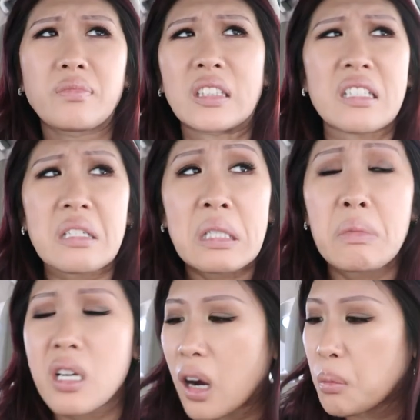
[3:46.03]
tastes like
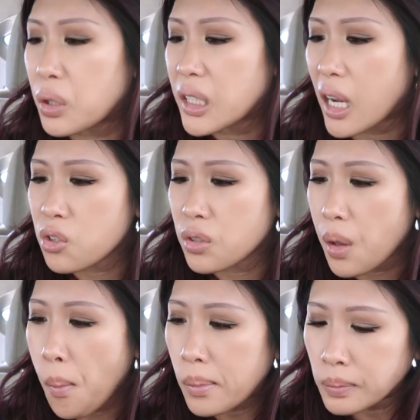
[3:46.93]
cinnamon cardboard
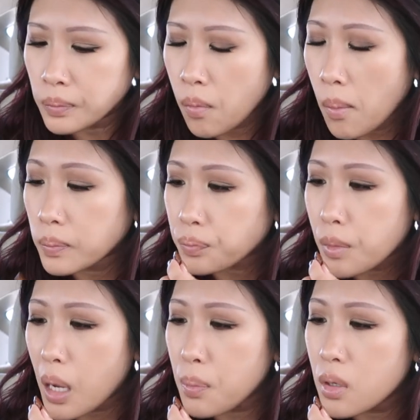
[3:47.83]
actually.
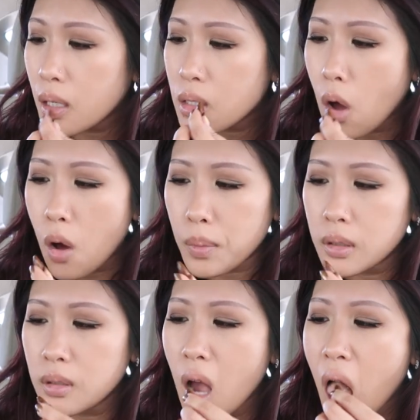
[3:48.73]
Maple glazed
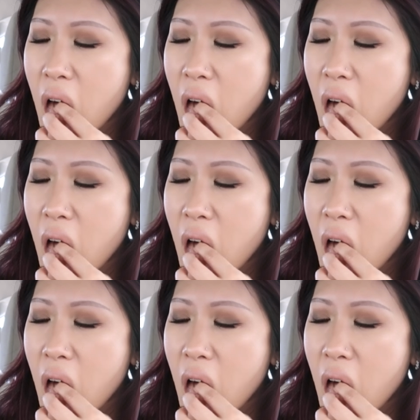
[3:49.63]
almond.